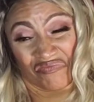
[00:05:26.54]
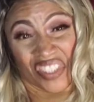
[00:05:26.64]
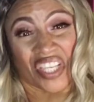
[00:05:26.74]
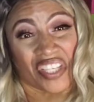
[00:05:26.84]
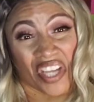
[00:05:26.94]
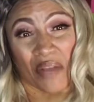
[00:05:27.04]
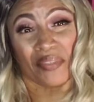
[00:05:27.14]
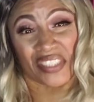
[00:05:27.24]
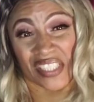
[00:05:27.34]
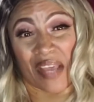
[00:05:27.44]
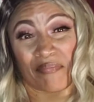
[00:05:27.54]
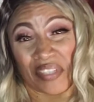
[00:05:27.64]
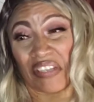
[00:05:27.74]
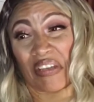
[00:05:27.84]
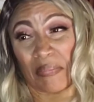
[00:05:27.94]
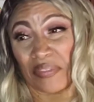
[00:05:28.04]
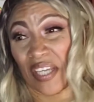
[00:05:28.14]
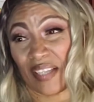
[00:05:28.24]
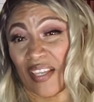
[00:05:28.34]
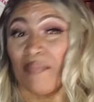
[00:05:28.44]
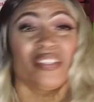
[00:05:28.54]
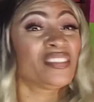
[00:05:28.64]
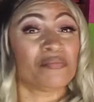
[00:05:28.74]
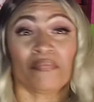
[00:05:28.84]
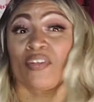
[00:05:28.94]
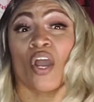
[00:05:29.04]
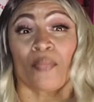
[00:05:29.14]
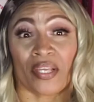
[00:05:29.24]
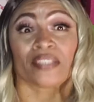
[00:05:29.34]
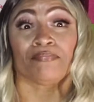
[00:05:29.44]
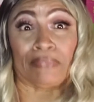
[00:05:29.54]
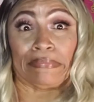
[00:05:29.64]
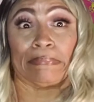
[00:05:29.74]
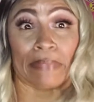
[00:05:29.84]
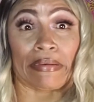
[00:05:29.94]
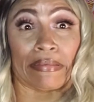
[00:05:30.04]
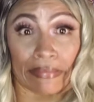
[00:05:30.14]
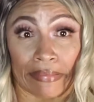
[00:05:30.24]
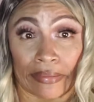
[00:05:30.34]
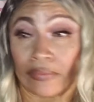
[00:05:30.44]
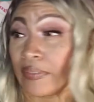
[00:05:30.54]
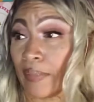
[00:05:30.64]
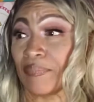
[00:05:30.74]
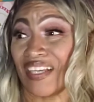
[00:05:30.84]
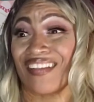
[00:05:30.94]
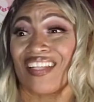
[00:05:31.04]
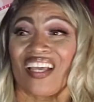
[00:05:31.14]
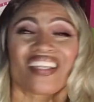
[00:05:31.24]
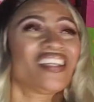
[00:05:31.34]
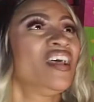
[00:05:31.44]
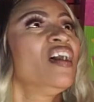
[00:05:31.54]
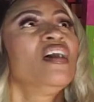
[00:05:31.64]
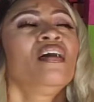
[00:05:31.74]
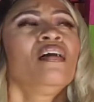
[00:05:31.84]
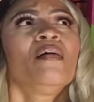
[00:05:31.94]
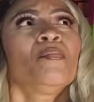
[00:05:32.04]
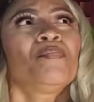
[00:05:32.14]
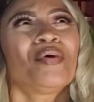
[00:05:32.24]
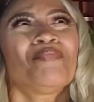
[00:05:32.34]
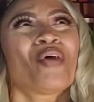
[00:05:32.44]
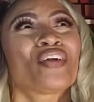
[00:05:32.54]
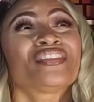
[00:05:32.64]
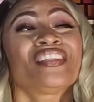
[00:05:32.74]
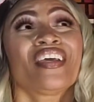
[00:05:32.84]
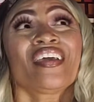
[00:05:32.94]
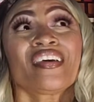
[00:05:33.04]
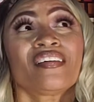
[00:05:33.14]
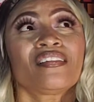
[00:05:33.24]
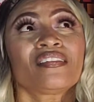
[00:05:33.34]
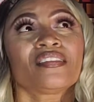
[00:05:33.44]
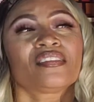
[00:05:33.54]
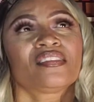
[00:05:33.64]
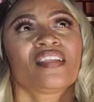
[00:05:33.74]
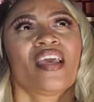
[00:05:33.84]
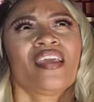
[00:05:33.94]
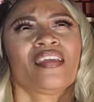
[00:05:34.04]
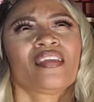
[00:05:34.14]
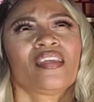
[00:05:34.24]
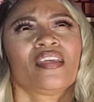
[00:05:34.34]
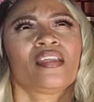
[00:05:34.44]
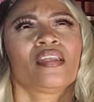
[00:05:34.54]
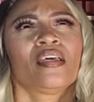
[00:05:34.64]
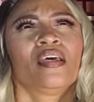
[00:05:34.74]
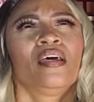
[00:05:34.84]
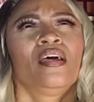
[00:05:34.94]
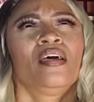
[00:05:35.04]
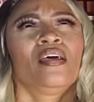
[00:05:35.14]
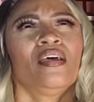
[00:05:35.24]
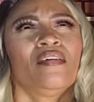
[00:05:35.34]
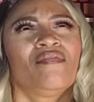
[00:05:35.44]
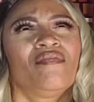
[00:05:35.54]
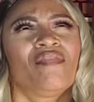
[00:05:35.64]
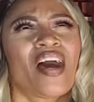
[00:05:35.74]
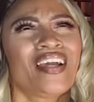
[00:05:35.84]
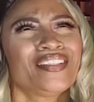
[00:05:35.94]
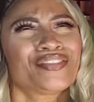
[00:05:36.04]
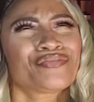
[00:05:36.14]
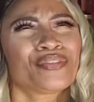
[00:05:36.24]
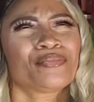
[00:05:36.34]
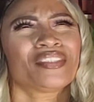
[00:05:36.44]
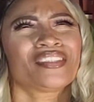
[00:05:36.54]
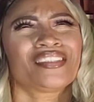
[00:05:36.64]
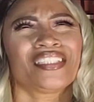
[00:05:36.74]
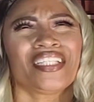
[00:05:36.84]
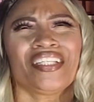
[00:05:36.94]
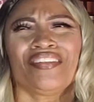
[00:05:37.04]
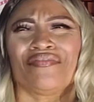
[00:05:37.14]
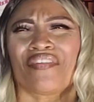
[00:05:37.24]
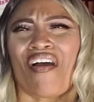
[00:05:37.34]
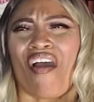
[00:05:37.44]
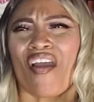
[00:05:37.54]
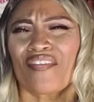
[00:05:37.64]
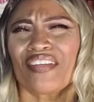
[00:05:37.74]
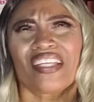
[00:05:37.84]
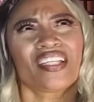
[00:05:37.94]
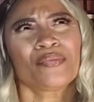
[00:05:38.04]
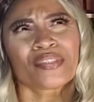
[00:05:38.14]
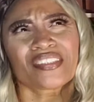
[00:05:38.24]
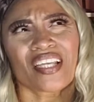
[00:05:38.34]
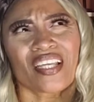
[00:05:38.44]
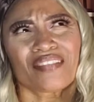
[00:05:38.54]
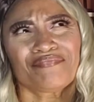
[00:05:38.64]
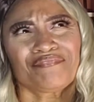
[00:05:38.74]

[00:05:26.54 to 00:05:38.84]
Yeah, karma slapped me a couple times. I mean, karma has beat my ass. I'm not lying. But Martel is taking advice from Steve Harvey, and he was saying,